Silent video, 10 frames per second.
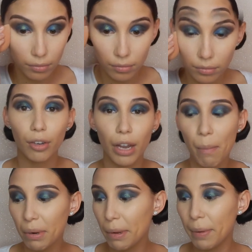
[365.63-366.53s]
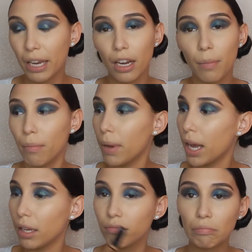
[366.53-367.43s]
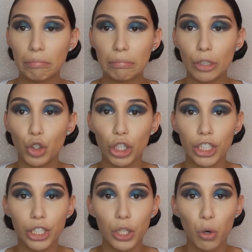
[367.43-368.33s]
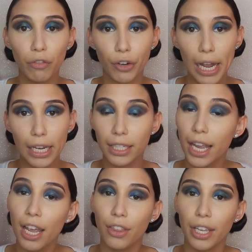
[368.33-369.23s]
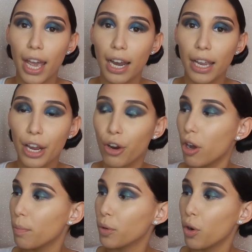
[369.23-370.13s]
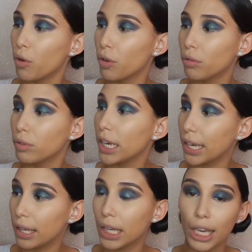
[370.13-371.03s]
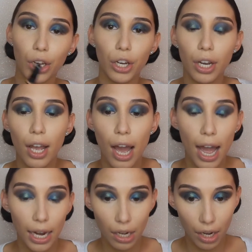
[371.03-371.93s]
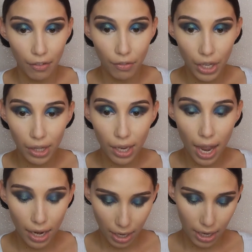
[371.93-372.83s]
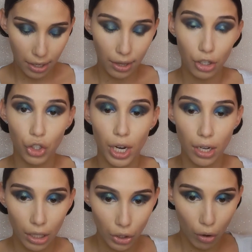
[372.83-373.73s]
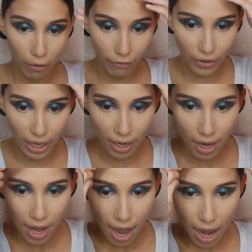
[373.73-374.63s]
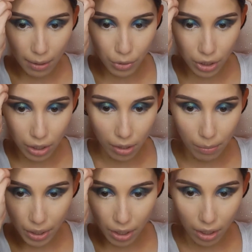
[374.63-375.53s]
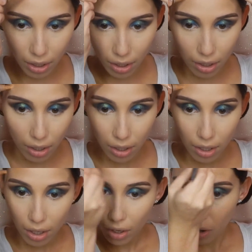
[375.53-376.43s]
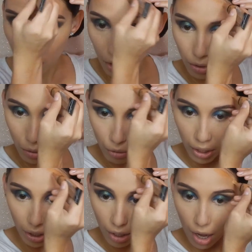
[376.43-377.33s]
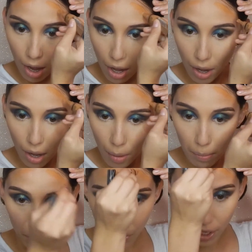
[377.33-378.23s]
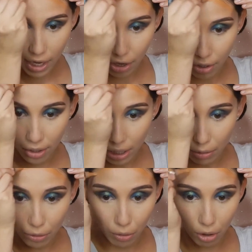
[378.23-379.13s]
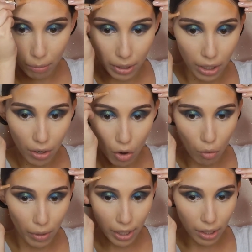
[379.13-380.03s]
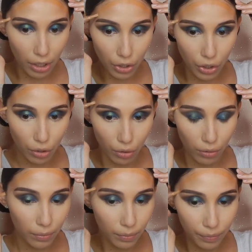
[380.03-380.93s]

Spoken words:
Alright, so now I'm going to be picking up my trusty old friend, the LA Girl Pro Concealer. I love this guy. It is in the shade Toffee, and I'm just going to be contouring the areas that I will normally always do.